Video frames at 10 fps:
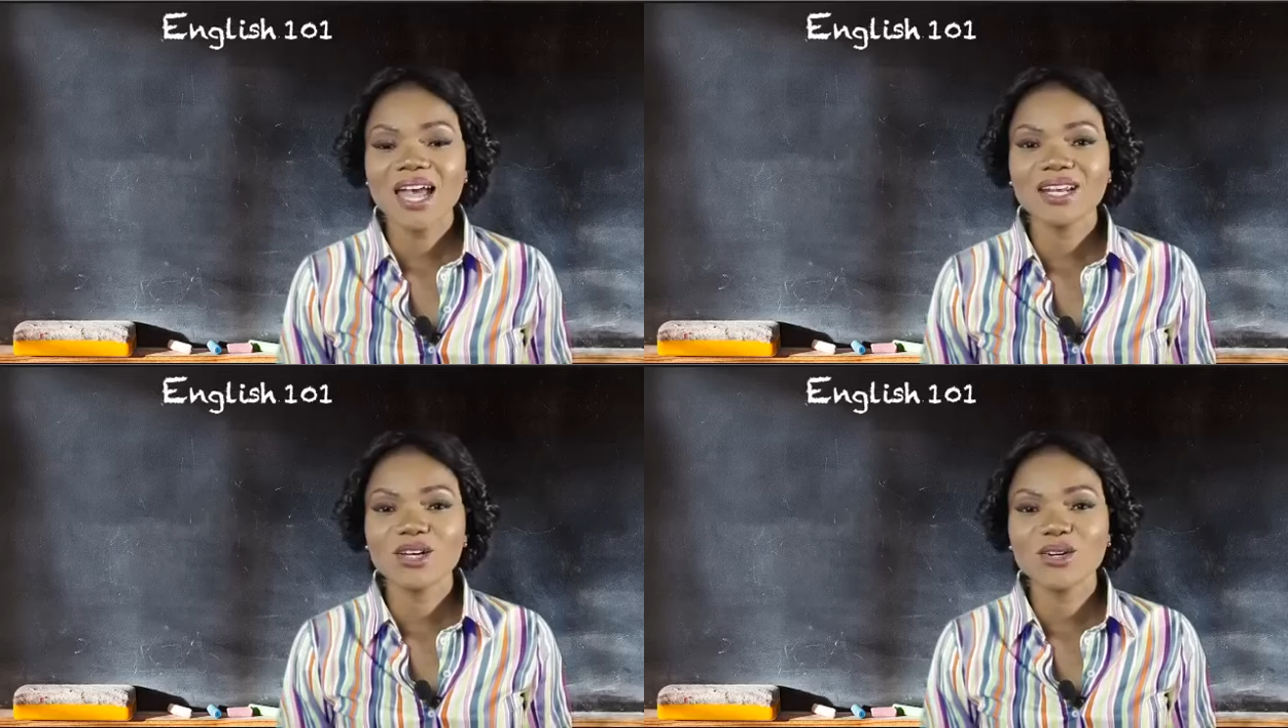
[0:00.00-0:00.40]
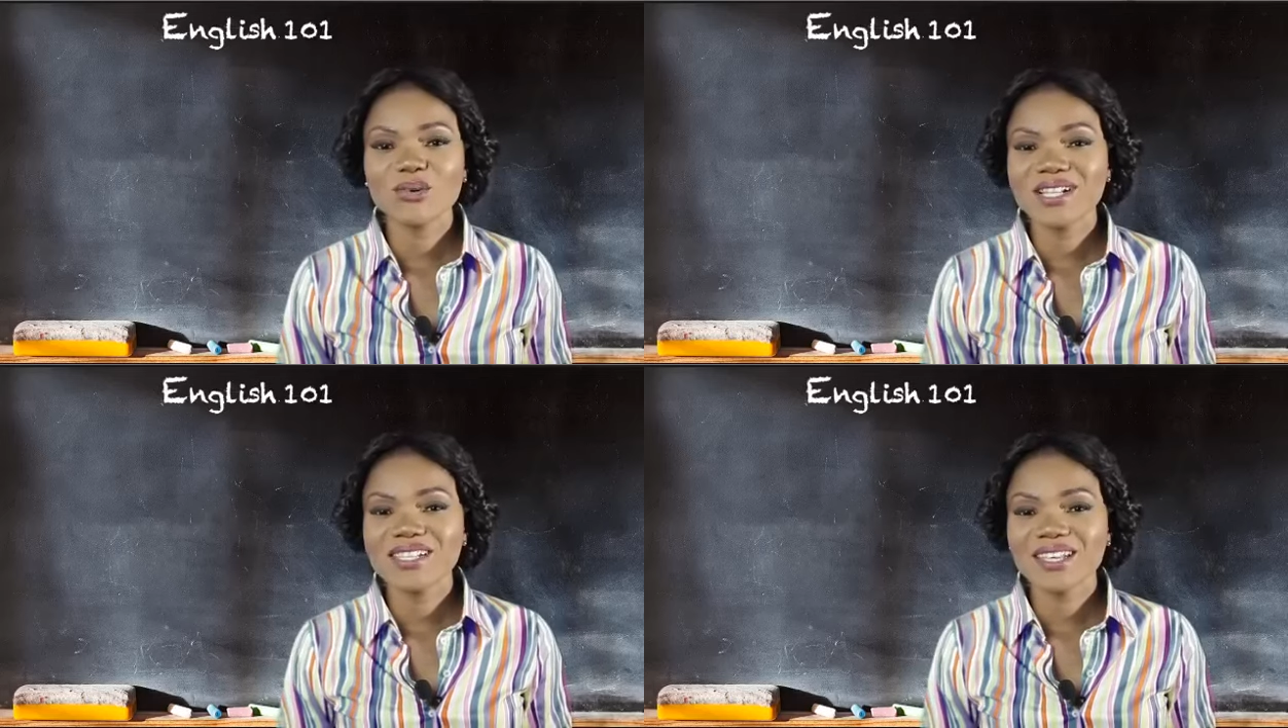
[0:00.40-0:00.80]

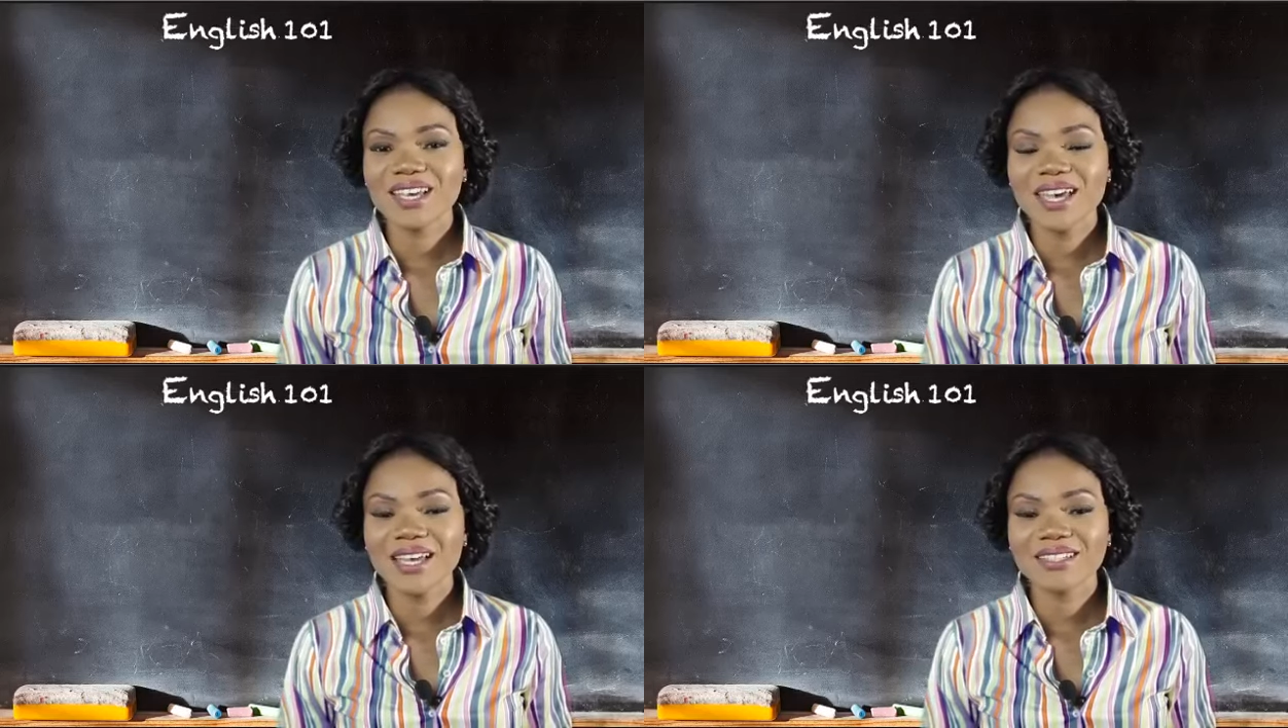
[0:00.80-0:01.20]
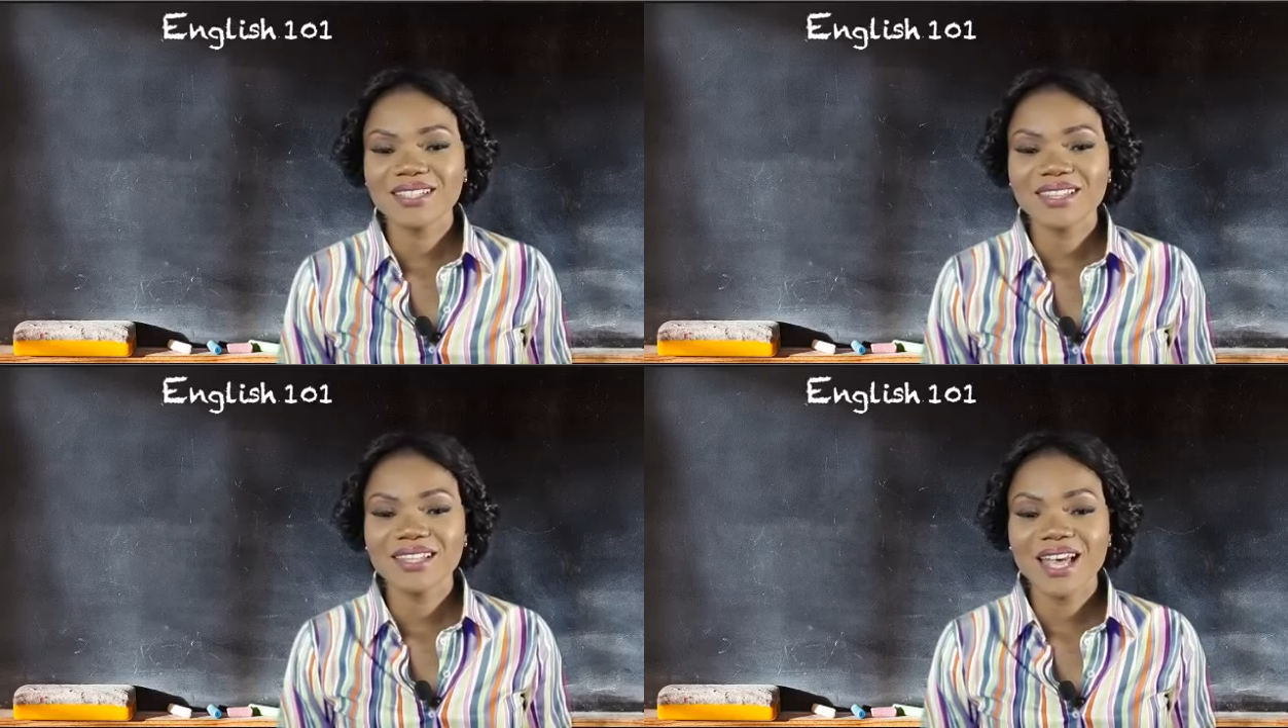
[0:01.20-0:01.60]
Hello once
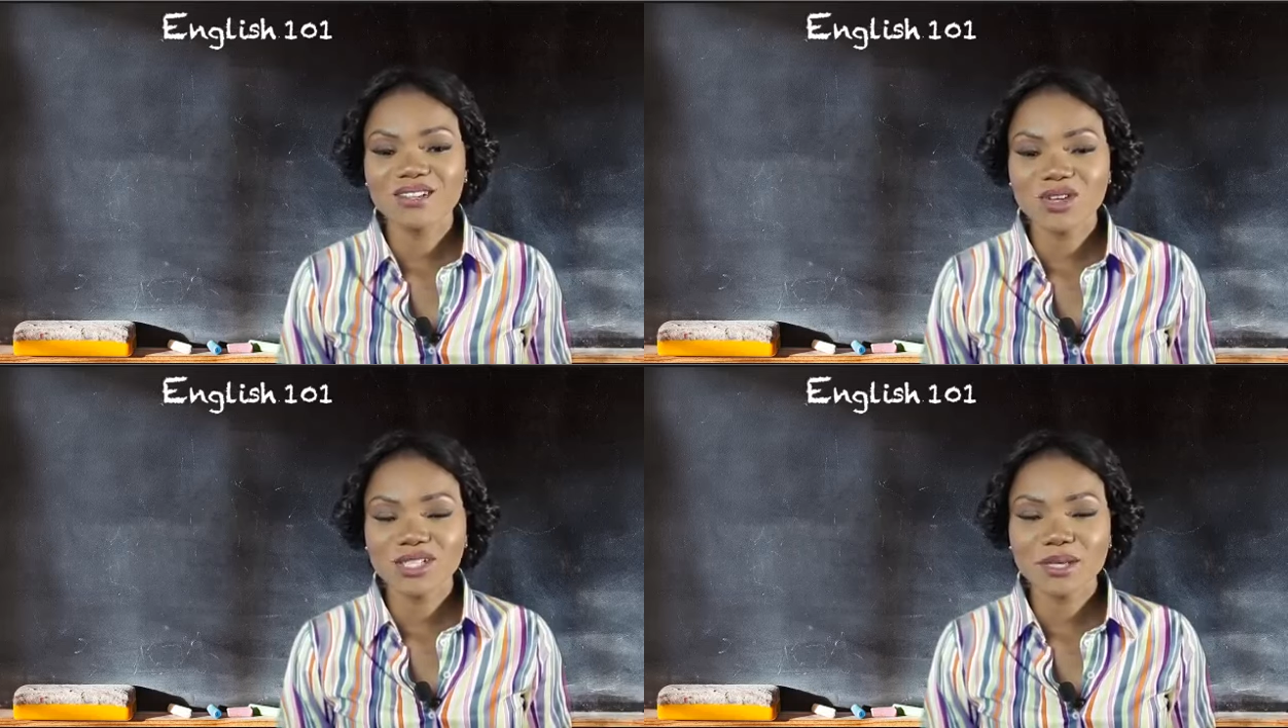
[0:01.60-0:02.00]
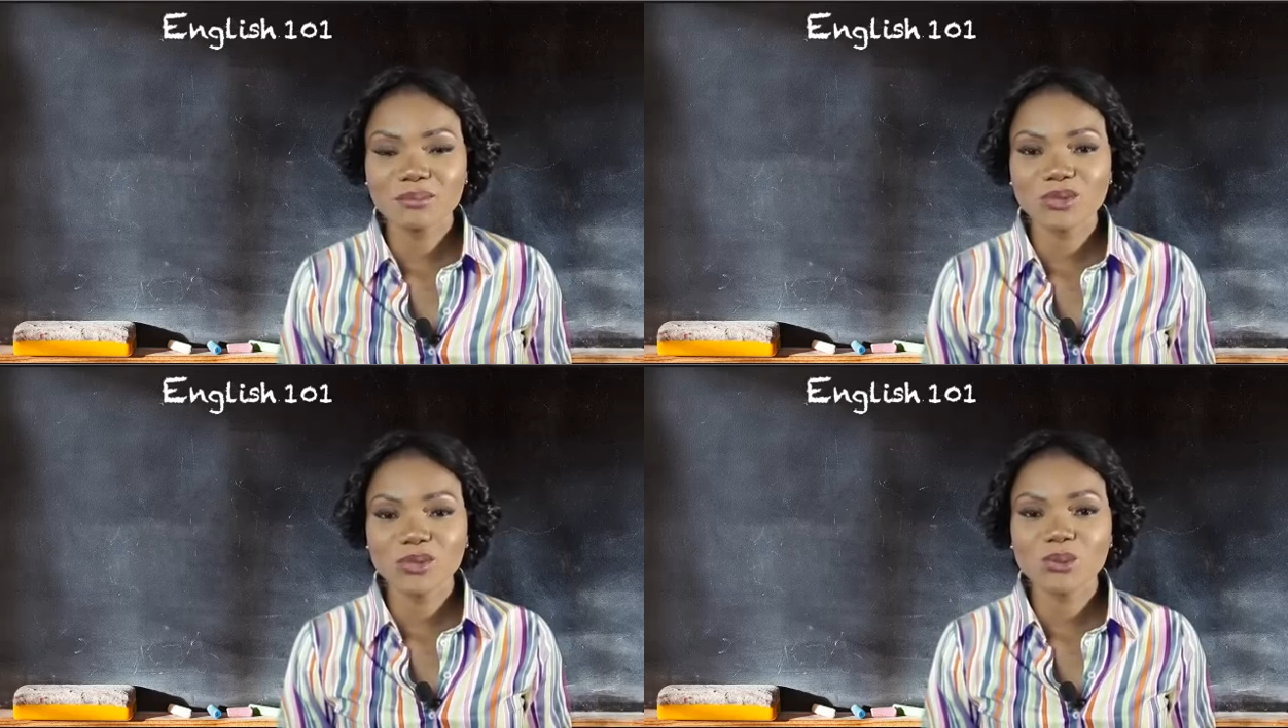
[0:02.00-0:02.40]
again and
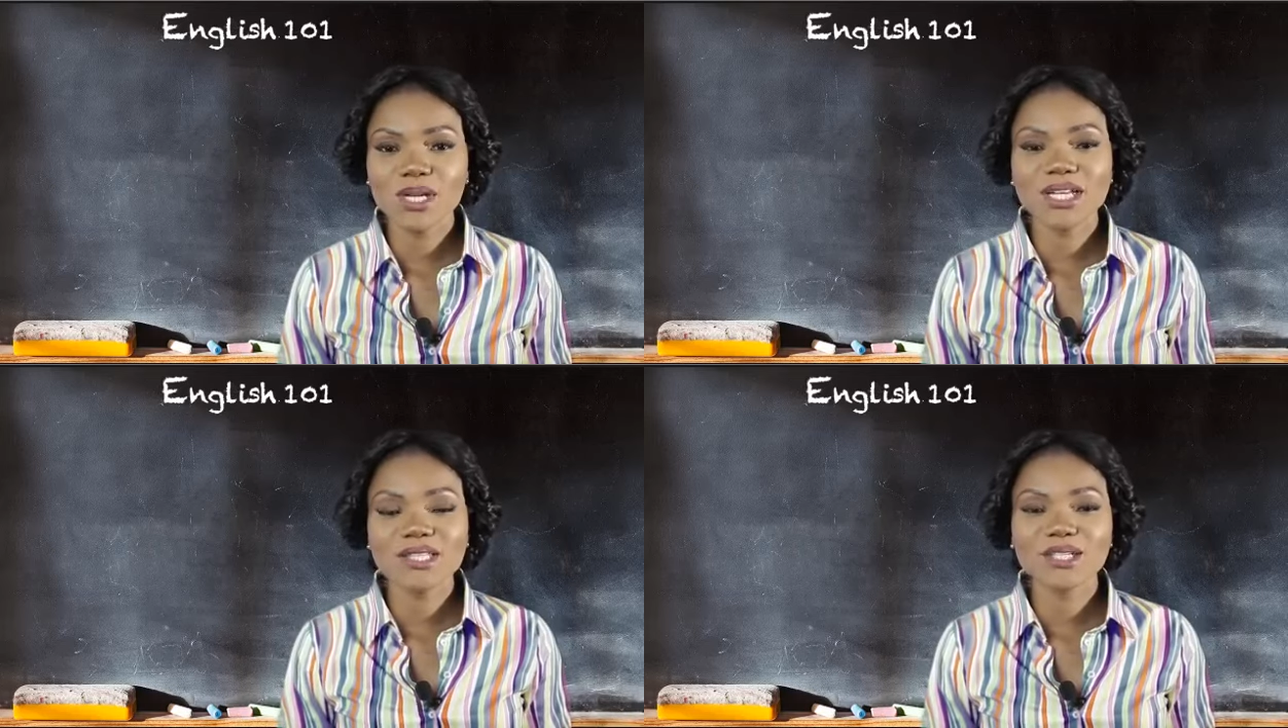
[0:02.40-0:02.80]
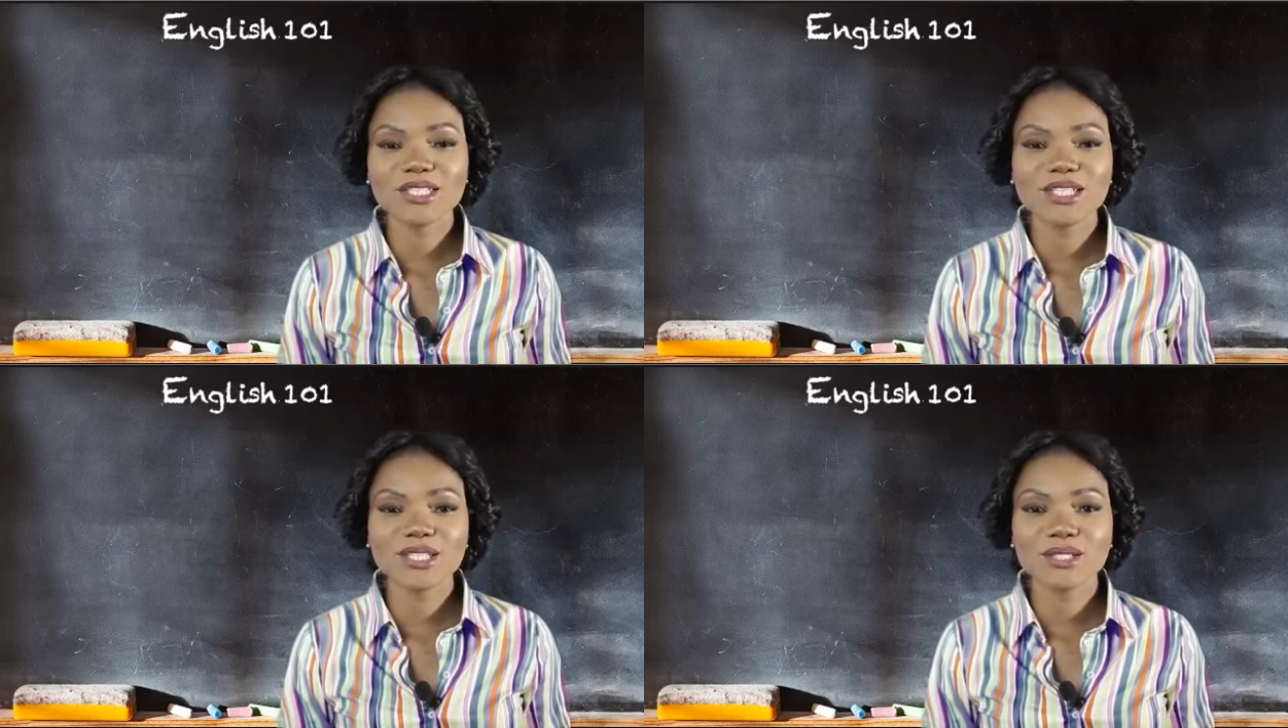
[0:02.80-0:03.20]
welcome to
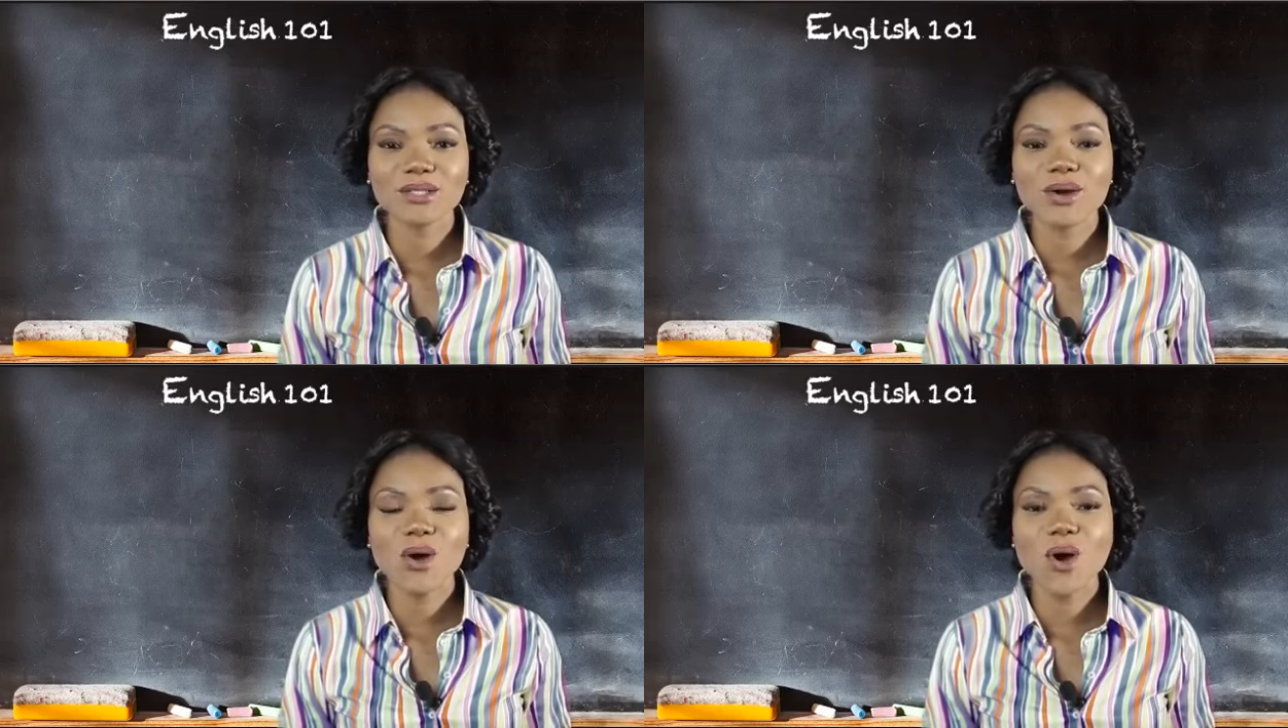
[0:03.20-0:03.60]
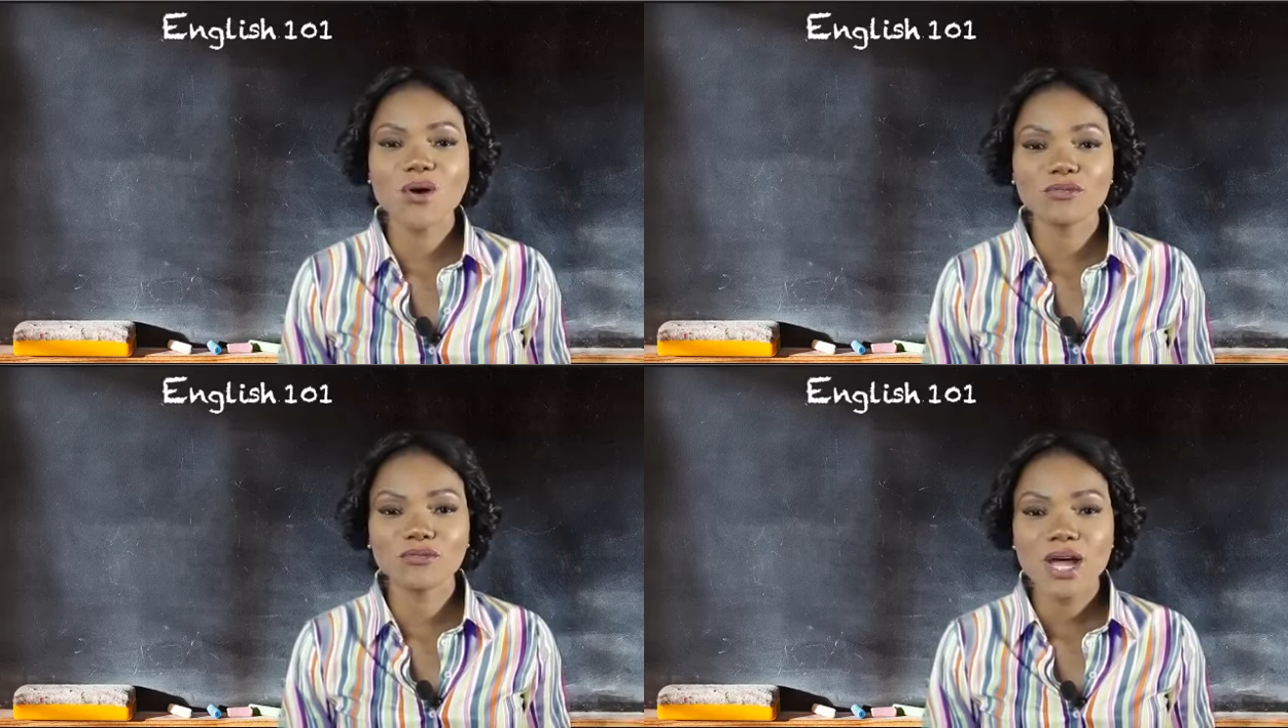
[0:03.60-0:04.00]
another edition
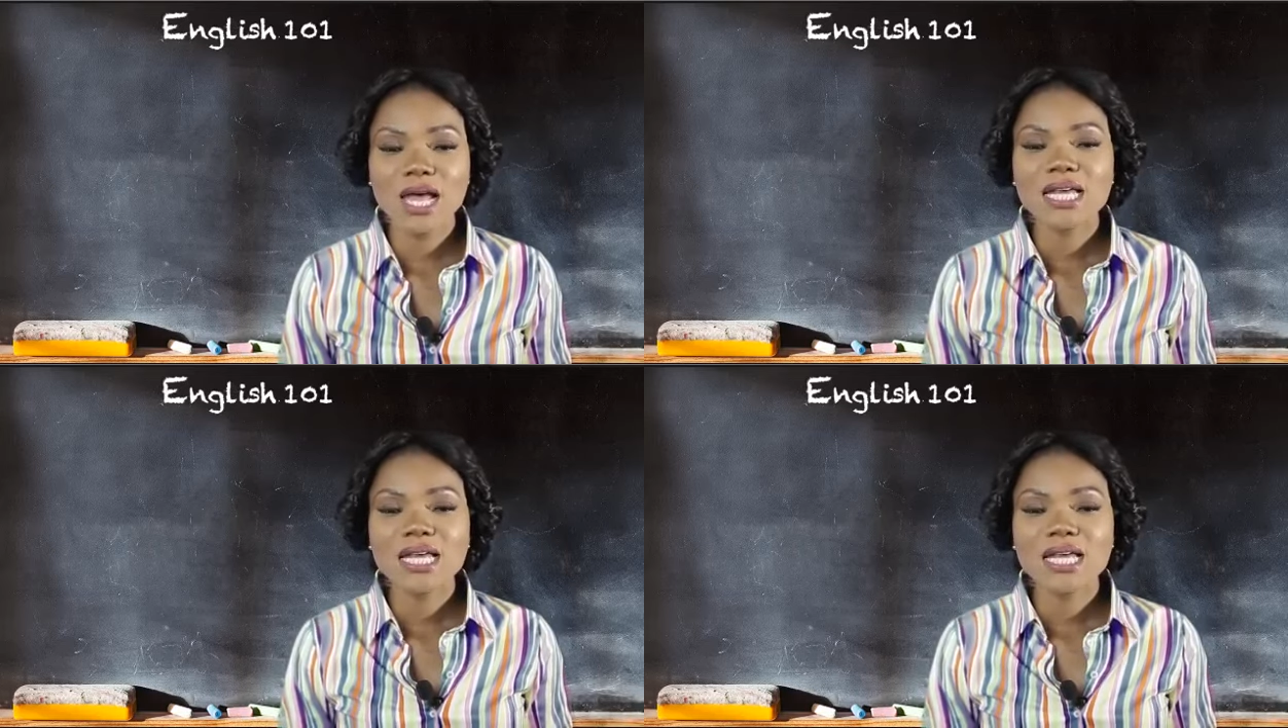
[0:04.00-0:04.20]
of